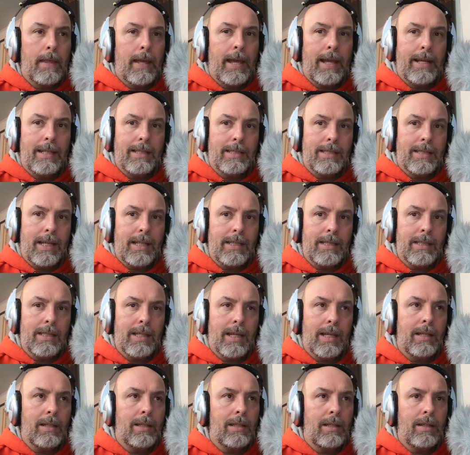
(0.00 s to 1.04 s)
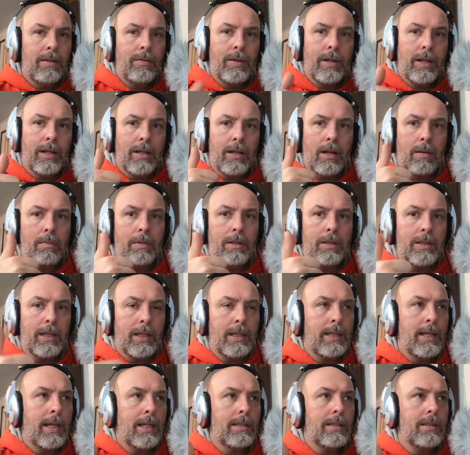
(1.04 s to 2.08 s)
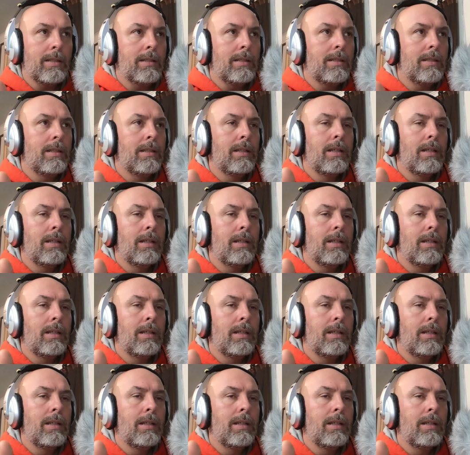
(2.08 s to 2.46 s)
And since then, you've got companies like Tesla,